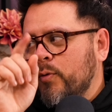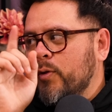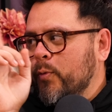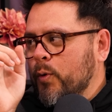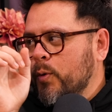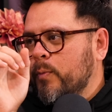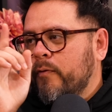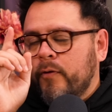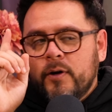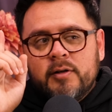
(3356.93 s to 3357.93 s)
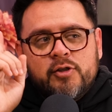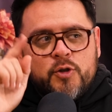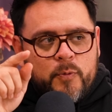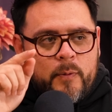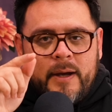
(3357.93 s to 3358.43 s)
with room for
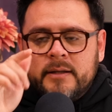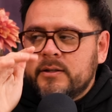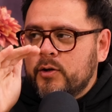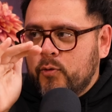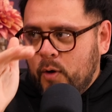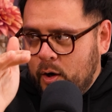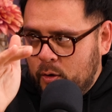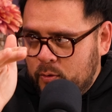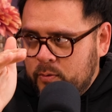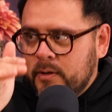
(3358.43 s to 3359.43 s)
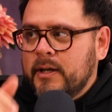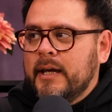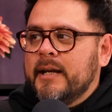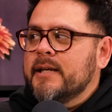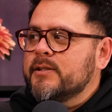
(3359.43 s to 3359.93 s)
Superman to grow
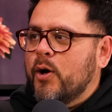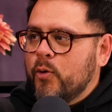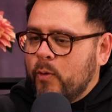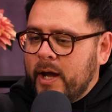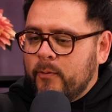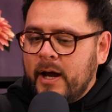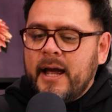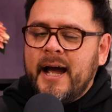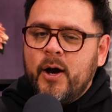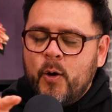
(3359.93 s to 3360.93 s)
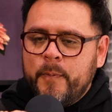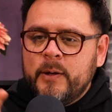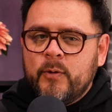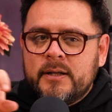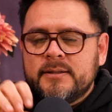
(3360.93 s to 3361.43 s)
in his own way, right? Yep. I hope he
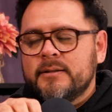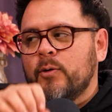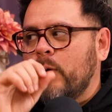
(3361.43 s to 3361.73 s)
runs into